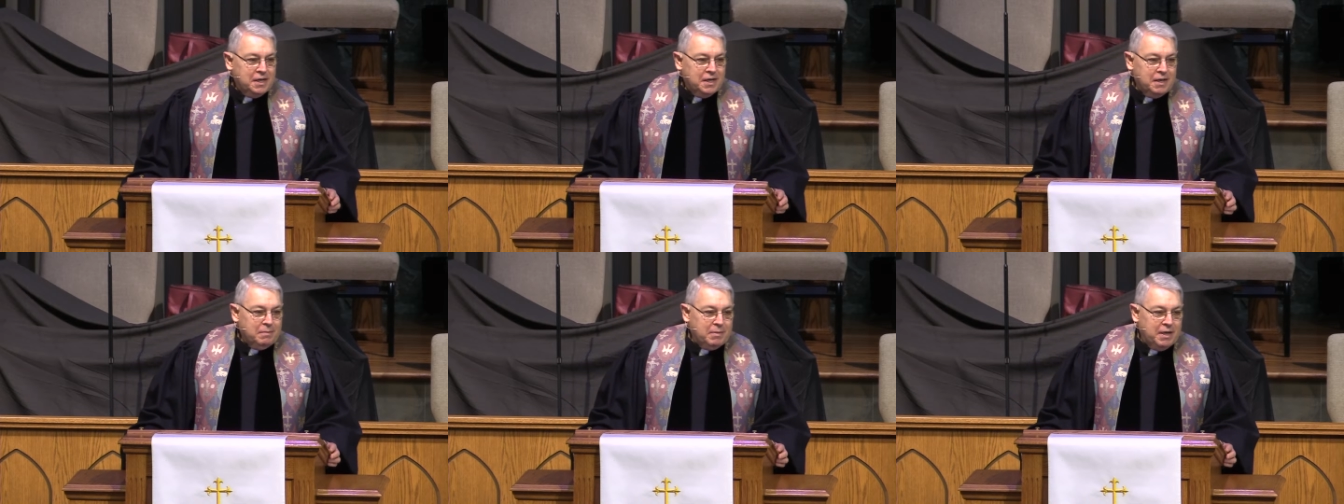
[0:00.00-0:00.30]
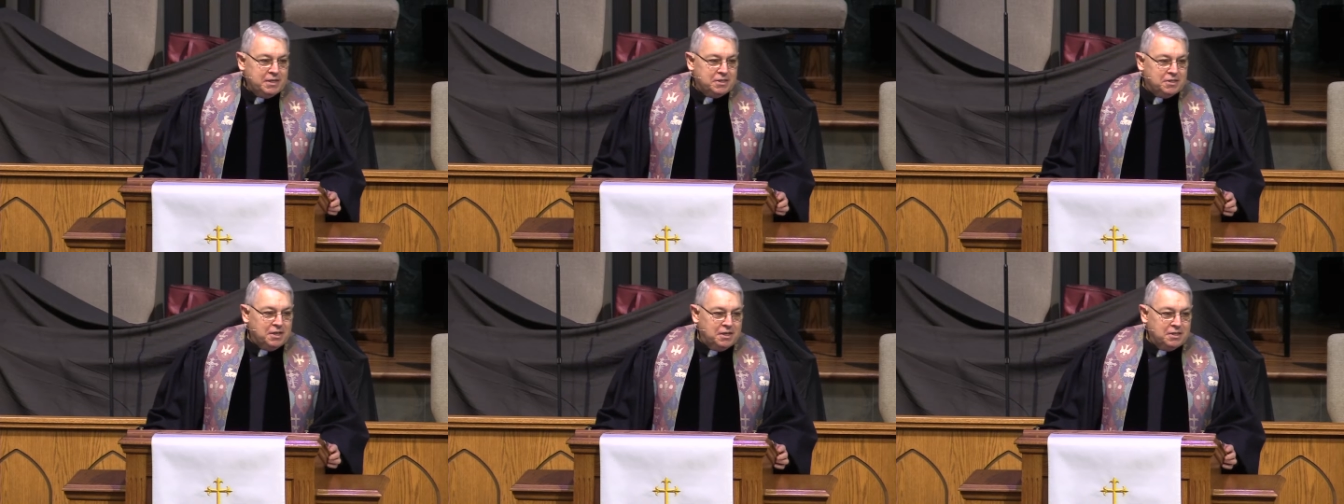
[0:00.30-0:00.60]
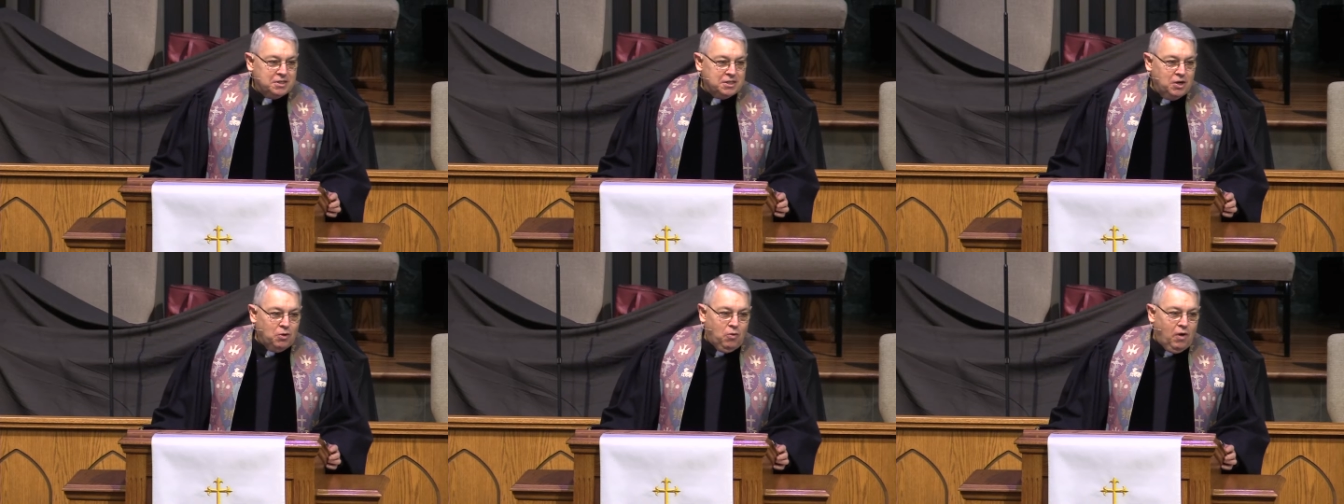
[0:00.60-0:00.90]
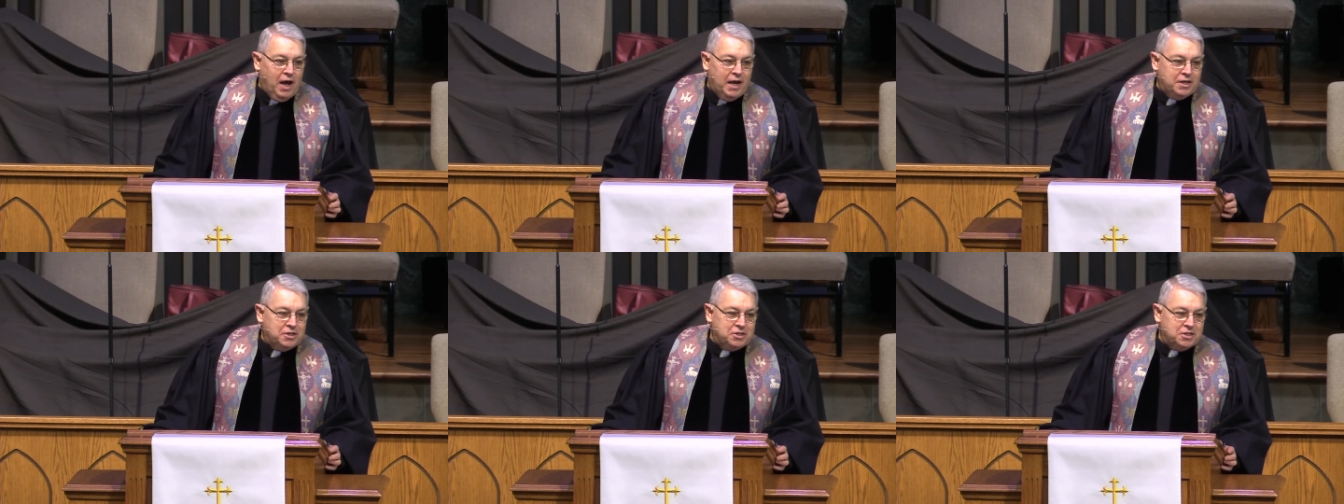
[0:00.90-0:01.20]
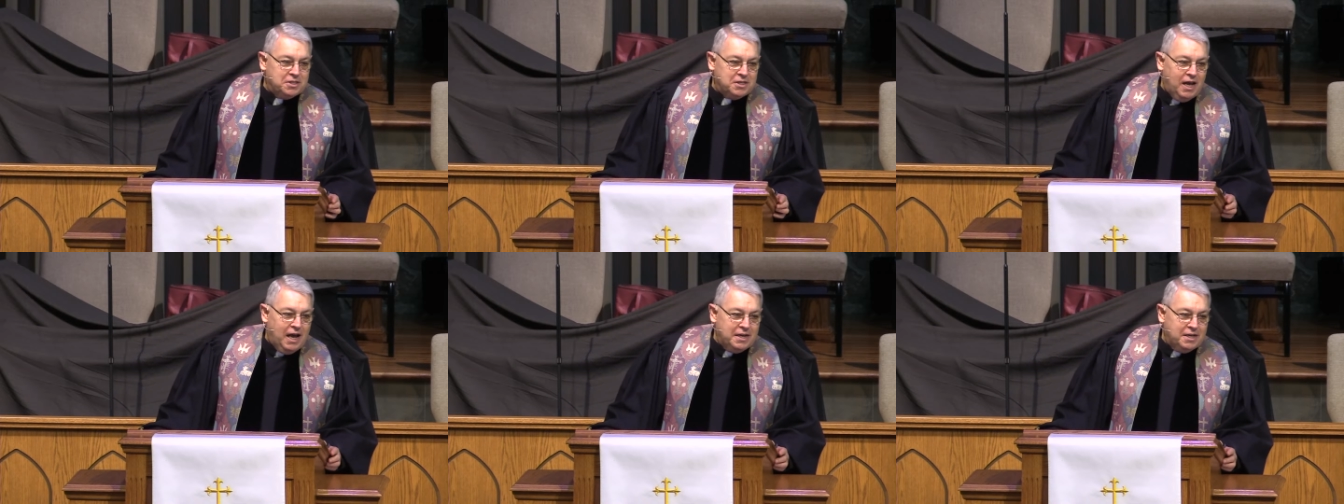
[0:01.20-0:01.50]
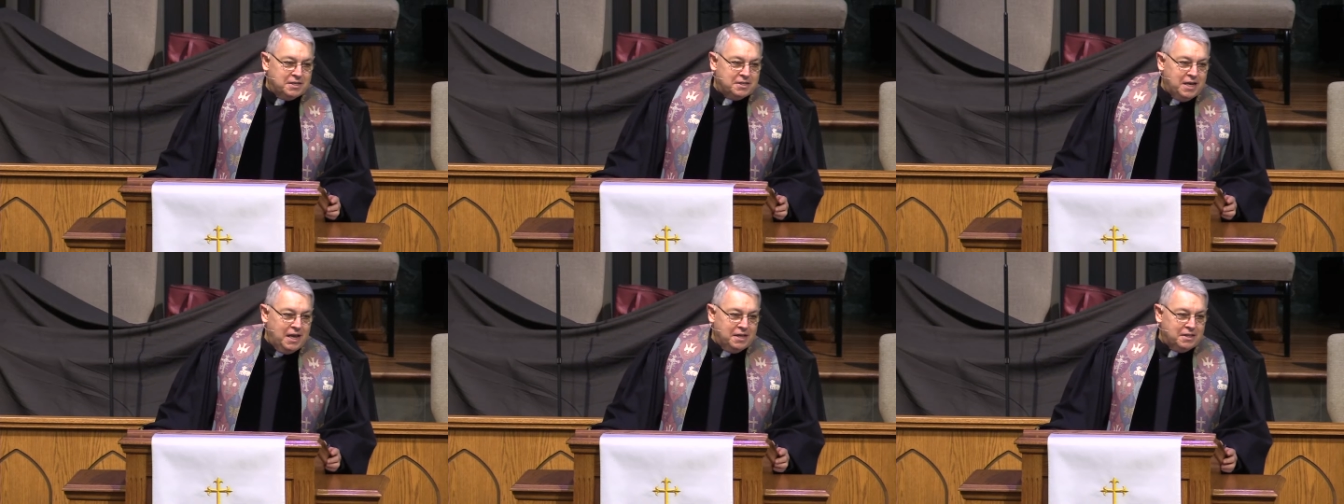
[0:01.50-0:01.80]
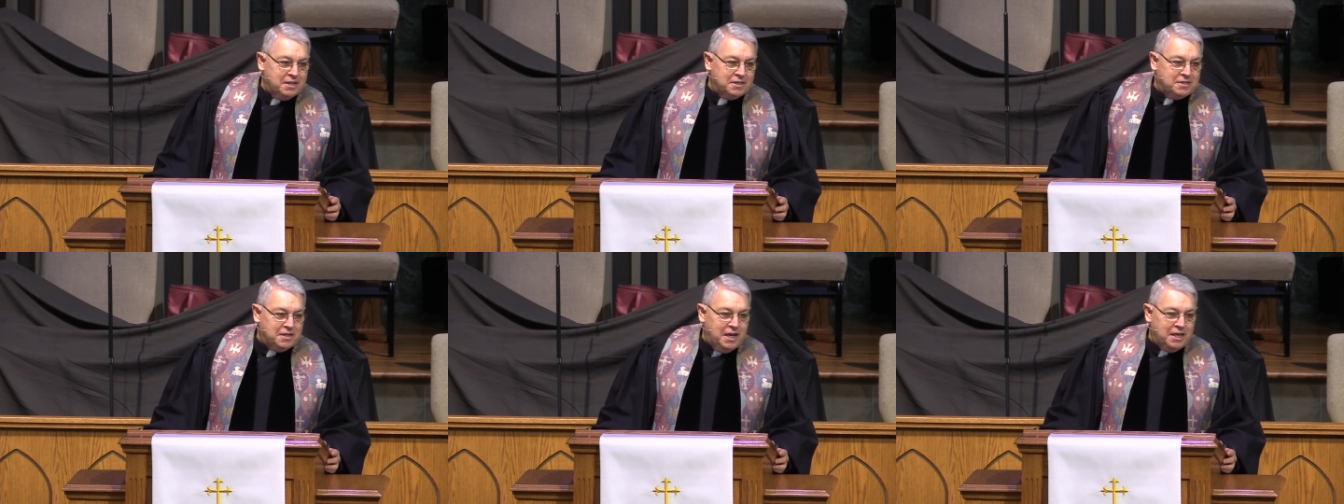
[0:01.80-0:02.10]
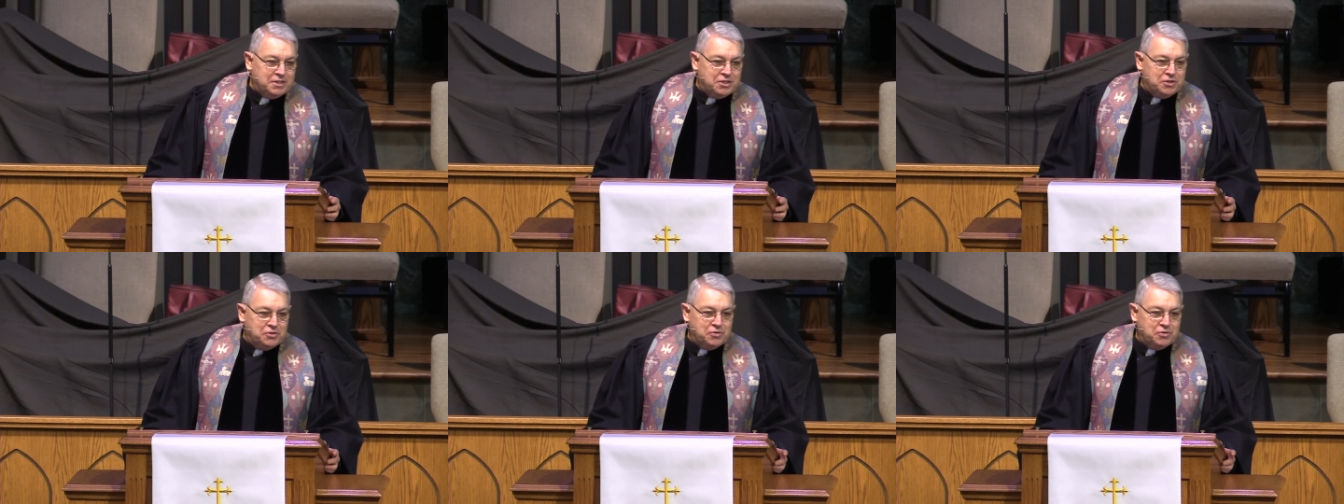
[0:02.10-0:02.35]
and my son said, Why did you decide to take the test?